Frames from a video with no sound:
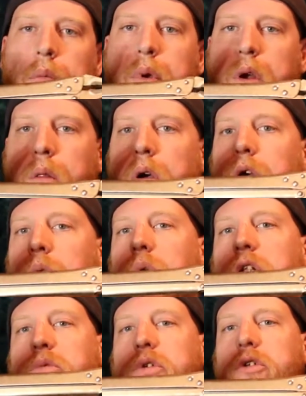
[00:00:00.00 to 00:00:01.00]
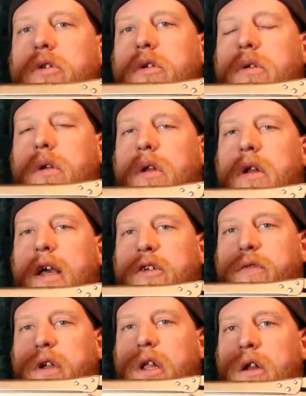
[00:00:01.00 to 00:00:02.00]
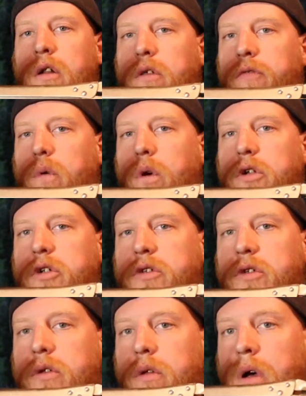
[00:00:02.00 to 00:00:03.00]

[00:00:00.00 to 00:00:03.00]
pair of longer ones, which are nice for getting into the forges,